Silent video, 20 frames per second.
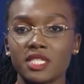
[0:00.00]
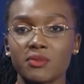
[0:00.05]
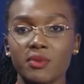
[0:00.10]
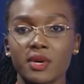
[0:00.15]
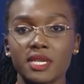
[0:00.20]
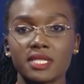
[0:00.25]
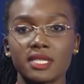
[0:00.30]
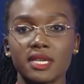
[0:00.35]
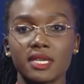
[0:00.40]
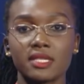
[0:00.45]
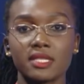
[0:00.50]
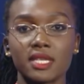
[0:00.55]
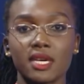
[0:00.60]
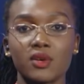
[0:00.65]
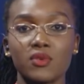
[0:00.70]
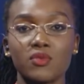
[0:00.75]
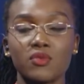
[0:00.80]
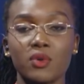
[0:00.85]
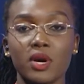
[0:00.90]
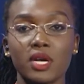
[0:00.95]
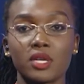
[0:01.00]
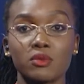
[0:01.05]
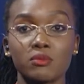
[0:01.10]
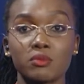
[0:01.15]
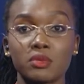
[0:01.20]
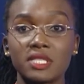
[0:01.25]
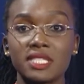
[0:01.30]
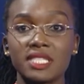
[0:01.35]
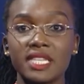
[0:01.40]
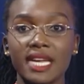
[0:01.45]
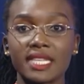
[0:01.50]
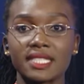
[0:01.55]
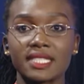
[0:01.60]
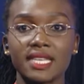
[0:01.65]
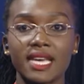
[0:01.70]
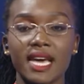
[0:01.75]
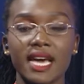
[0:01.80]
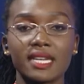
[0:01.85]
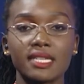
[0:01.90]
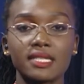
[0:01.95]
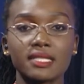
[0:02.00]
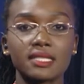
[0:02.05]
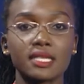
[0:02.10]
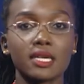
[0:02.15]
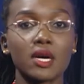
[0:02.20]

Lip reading: President Akufo-Addo projects Ghana's